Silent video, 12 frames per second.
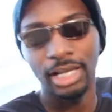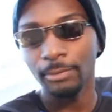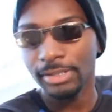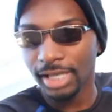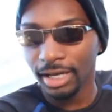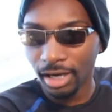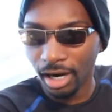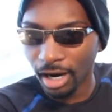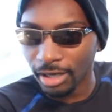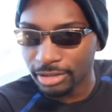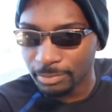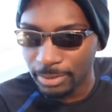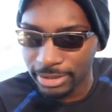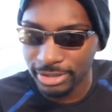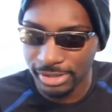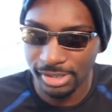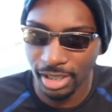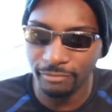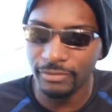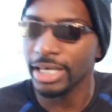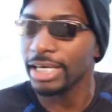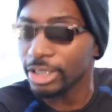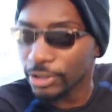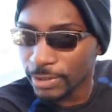Now it's kind of hard to put yourself
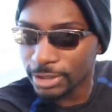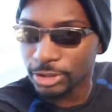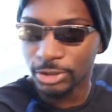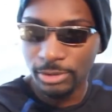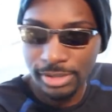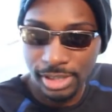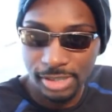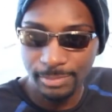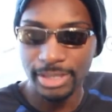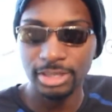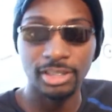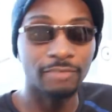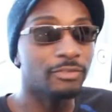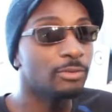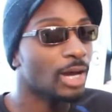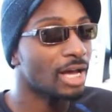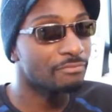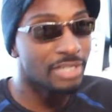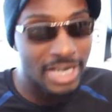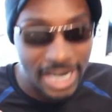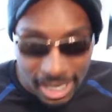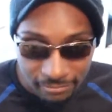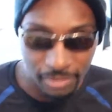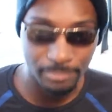in her shoes, especially if you have
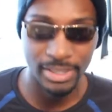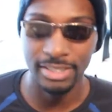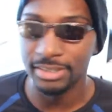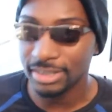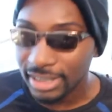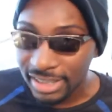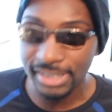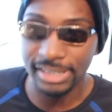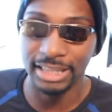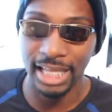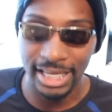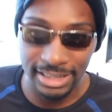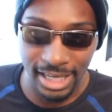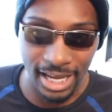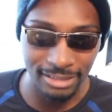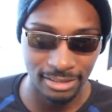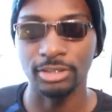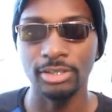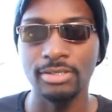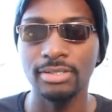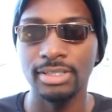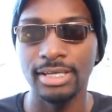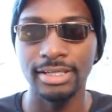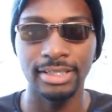never been teased like that. Do you
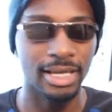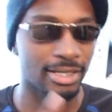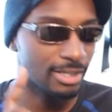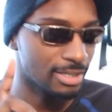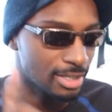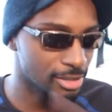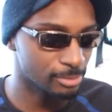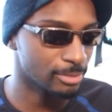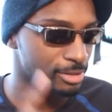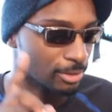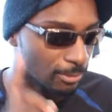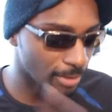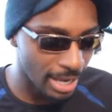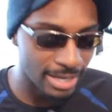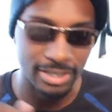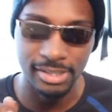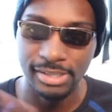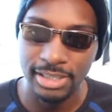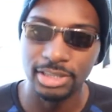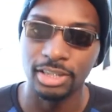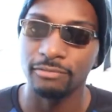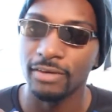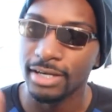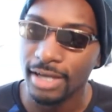think that this was the right
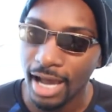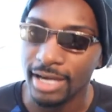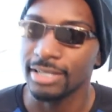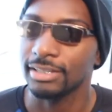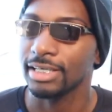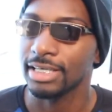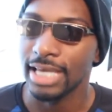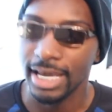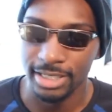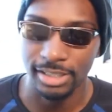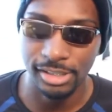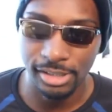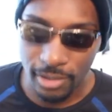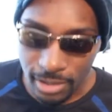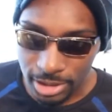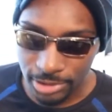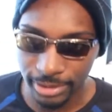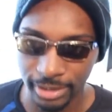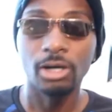decision for Nadia to get this surgery?